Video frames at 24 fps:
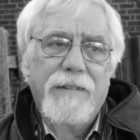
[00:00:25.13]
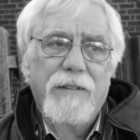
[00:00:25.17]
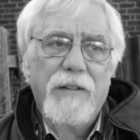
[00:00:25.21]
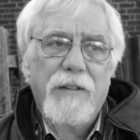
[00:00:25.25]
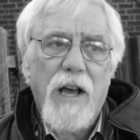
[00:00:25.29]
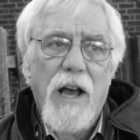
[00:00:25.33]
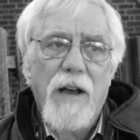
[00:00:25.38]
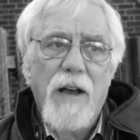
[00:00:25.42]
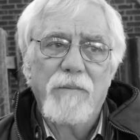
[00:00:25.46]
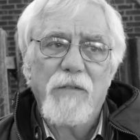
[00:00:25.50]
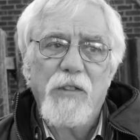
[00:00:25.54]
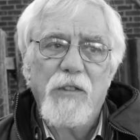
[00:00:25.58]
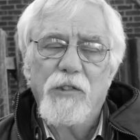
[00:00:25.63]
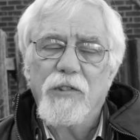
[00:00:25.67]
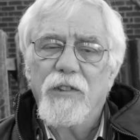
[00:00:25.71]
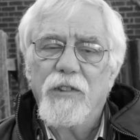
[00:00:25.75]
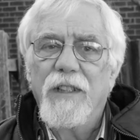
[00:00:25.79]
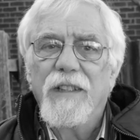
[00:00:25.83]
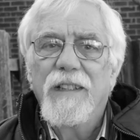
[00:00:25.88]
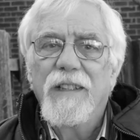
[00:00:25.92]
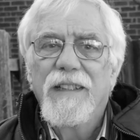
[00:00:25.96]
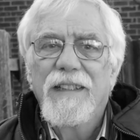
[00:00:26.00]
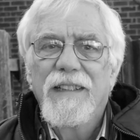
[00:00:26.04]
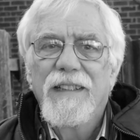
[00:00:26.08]

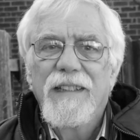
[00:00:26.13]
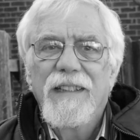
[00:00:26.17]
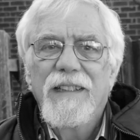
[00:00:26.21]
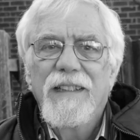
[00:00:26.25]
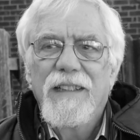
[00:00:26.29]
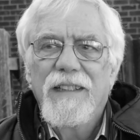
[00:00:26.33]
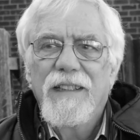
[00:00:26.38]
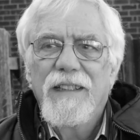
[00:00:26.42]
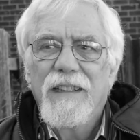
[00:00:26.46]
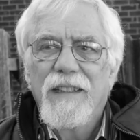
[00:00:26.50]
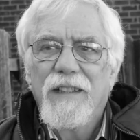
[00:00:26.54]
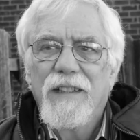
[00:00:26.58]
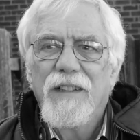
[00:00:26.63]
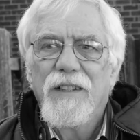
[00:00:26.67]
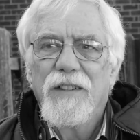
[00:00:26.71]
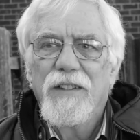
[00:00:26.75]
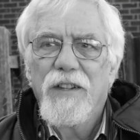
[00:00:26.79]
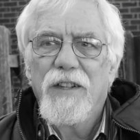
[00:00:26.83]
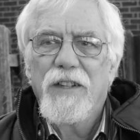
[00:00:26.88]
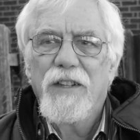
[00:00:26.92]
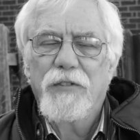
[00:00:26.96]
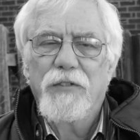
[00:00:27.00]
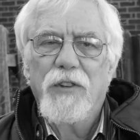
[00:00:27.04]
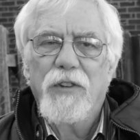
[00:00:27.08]
Obviously,
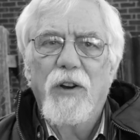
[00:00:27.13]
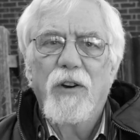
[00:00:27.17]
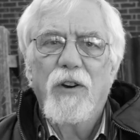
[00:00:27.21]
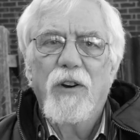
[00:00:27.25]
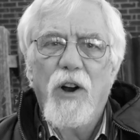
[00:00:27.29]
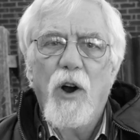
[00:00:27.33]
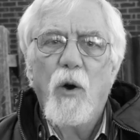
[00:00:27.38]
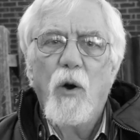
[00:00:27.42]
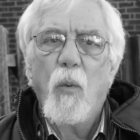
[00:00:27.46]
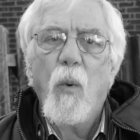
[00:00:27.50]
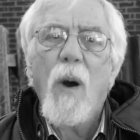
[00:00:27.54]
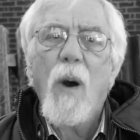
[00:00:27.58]
there's a